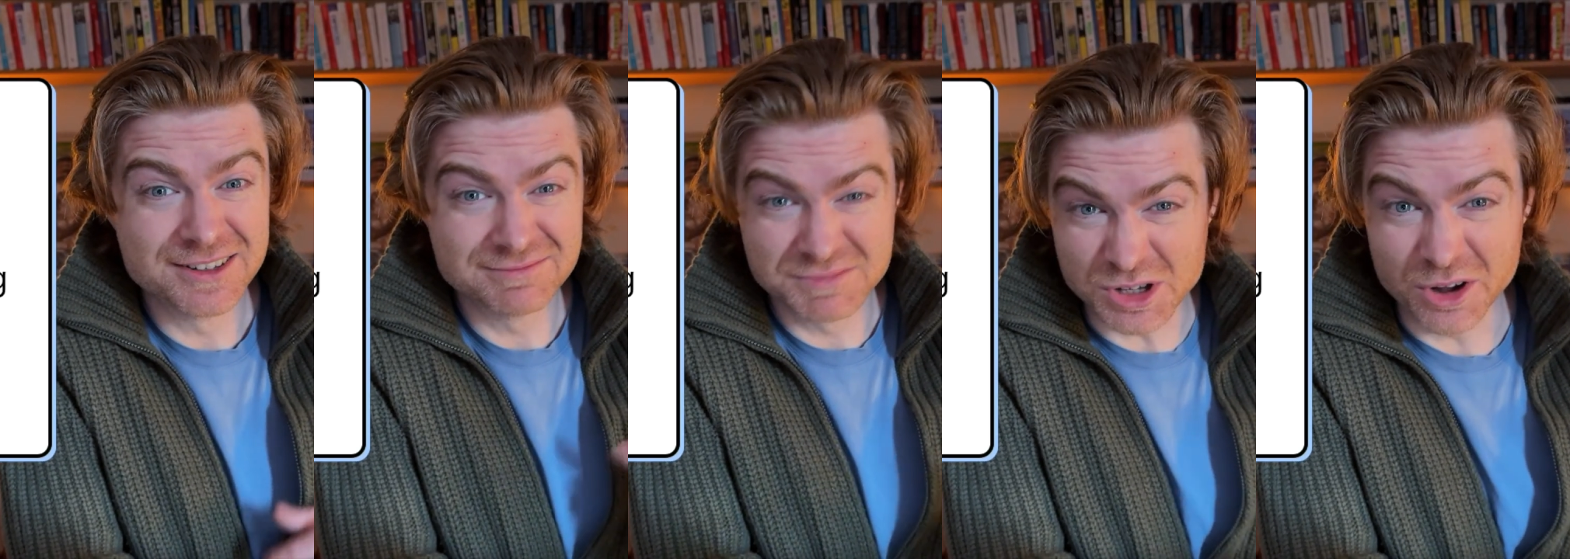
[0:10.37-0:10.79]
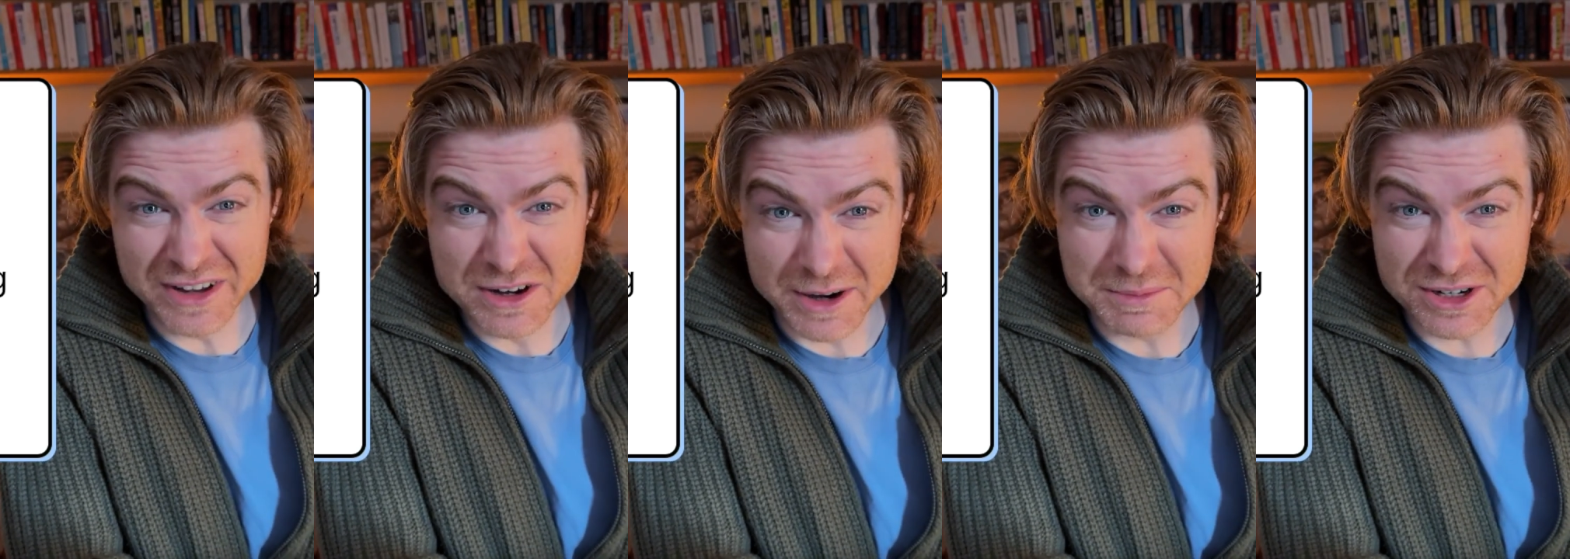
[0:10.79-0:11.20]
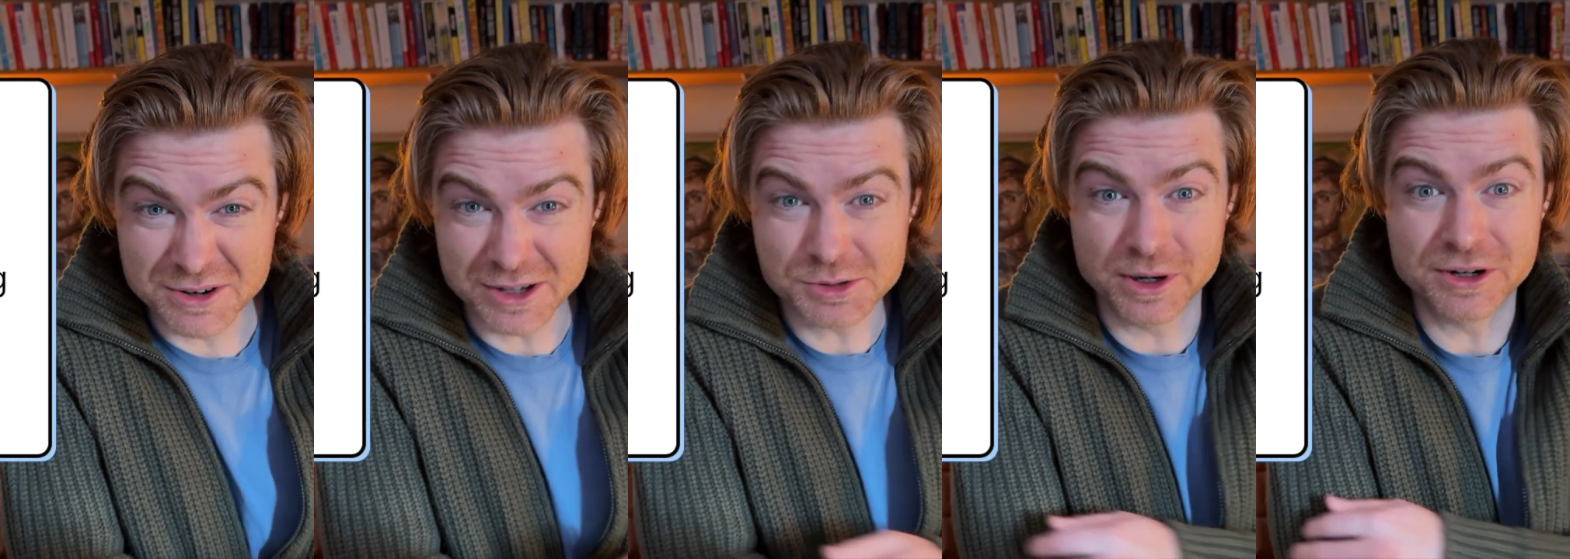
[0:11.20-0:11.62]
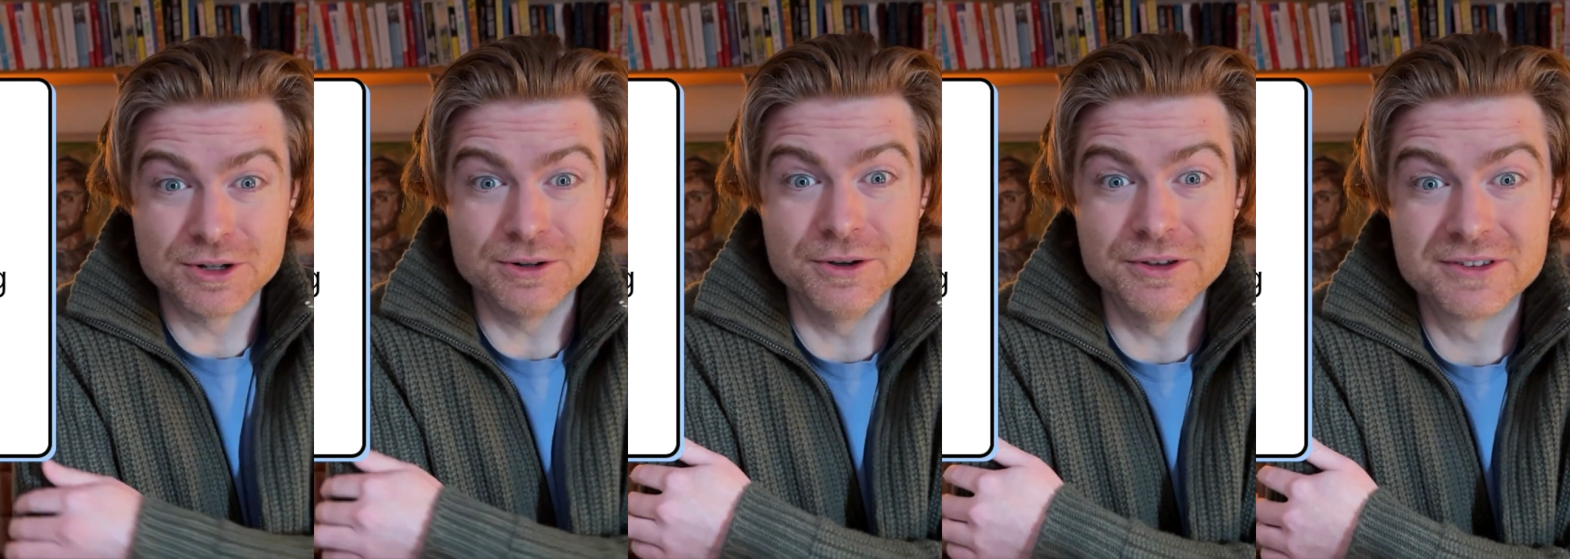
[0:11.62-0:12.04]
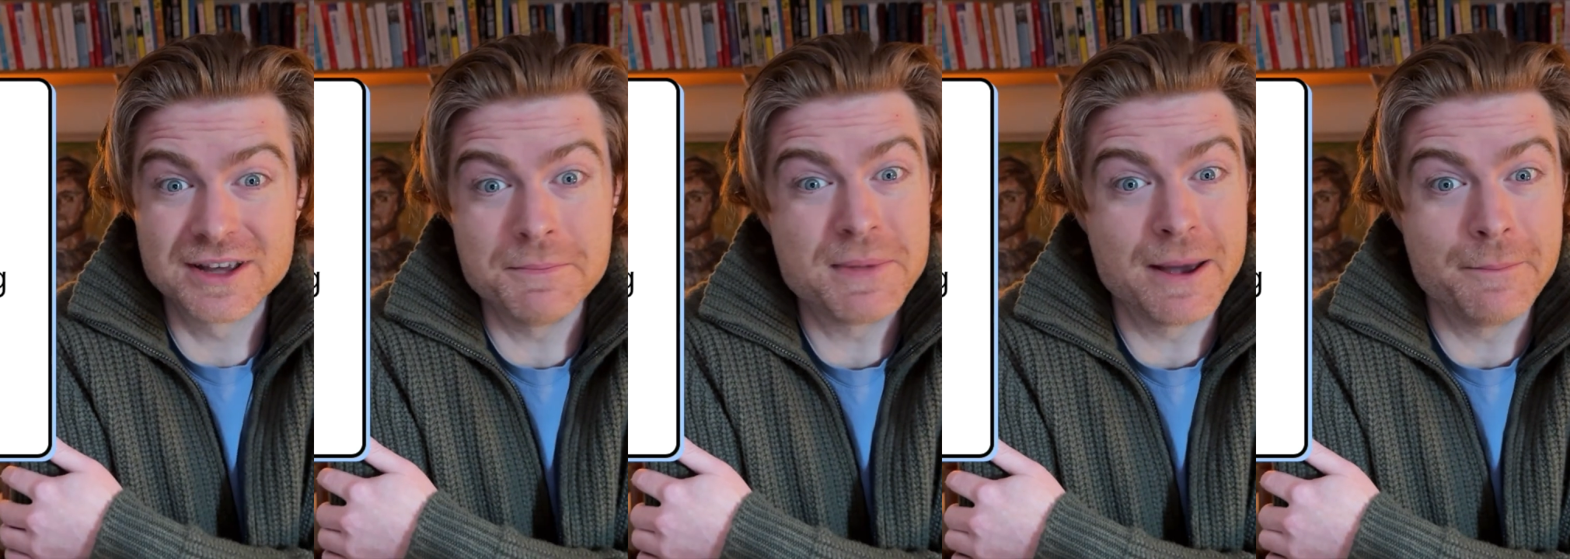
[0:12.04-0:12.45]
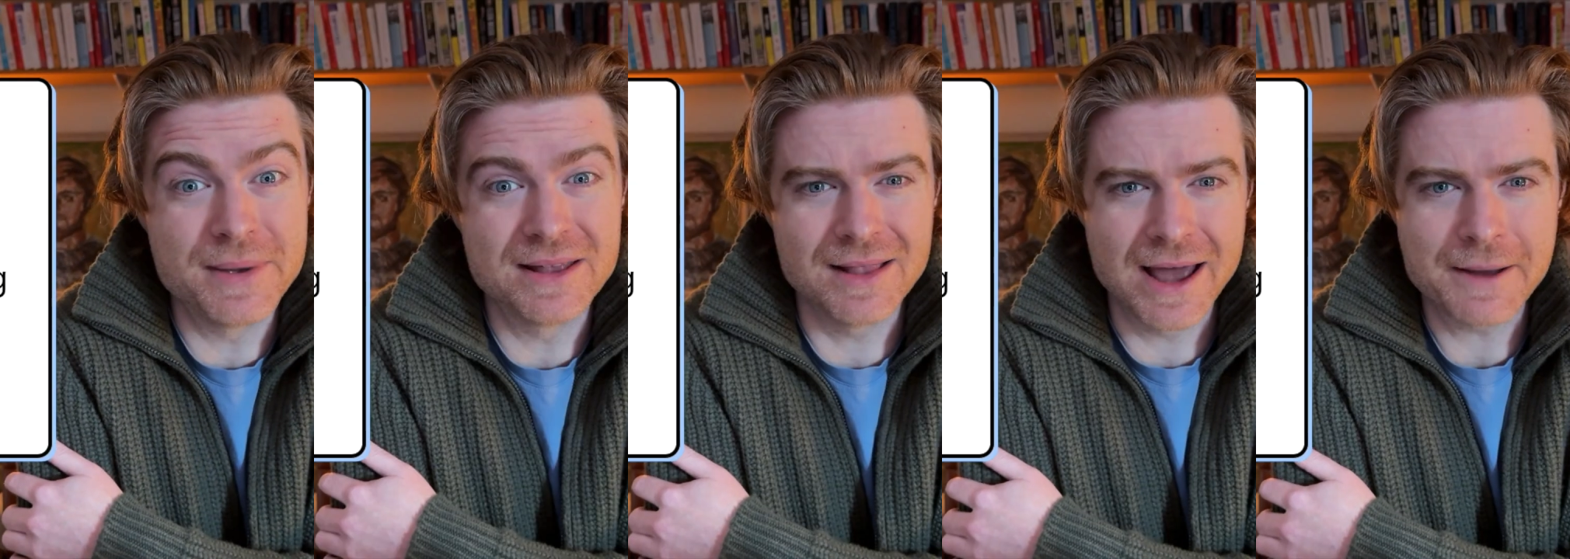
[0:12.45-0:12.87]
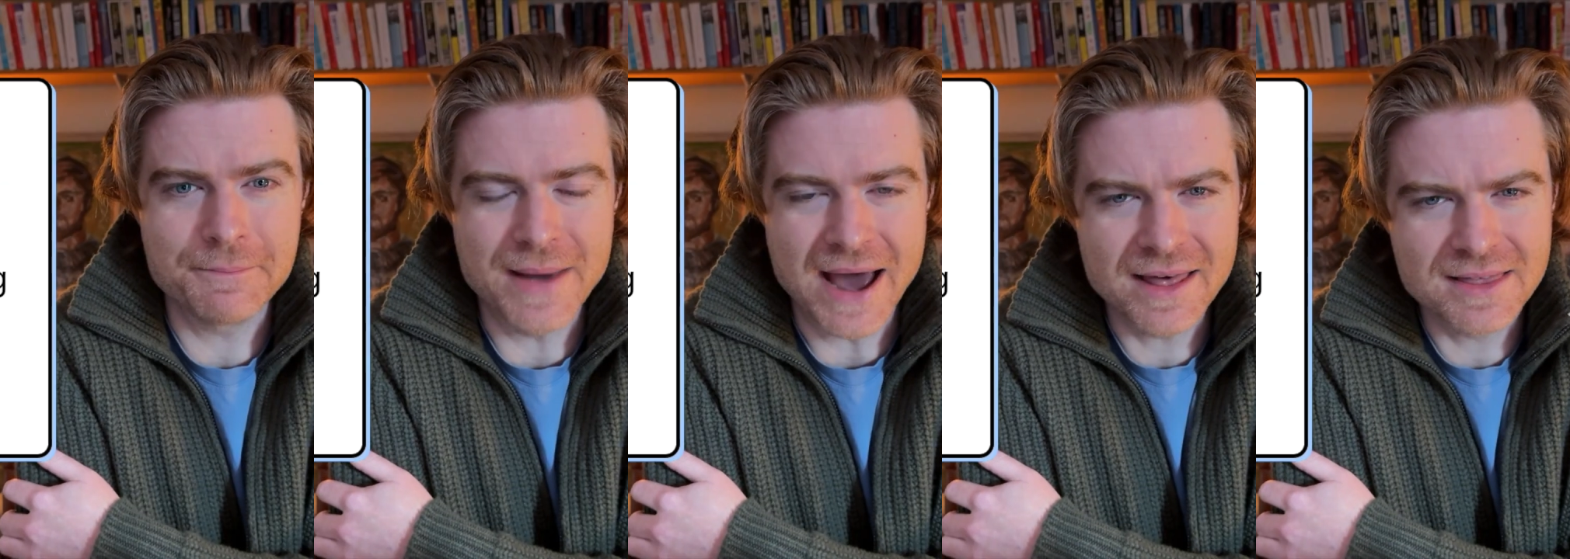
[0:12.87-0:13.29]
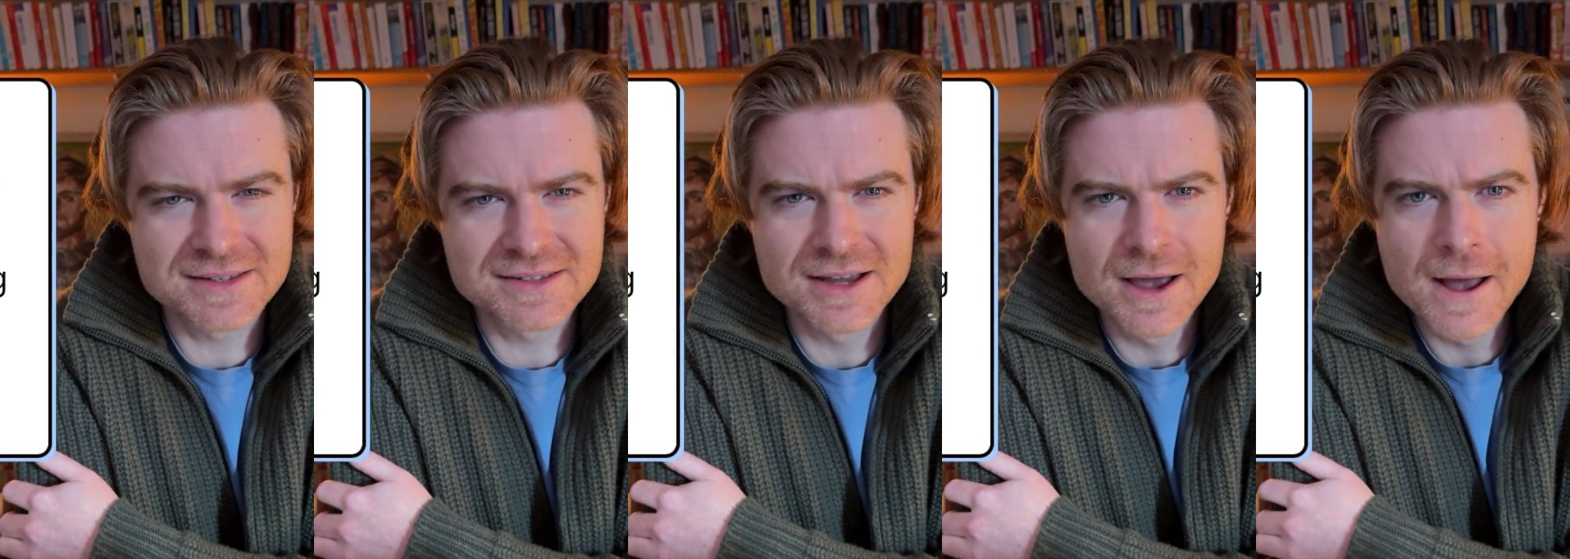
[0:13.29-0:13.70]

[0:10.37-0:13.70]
solving cryptic crossword clues can be a bit like maths.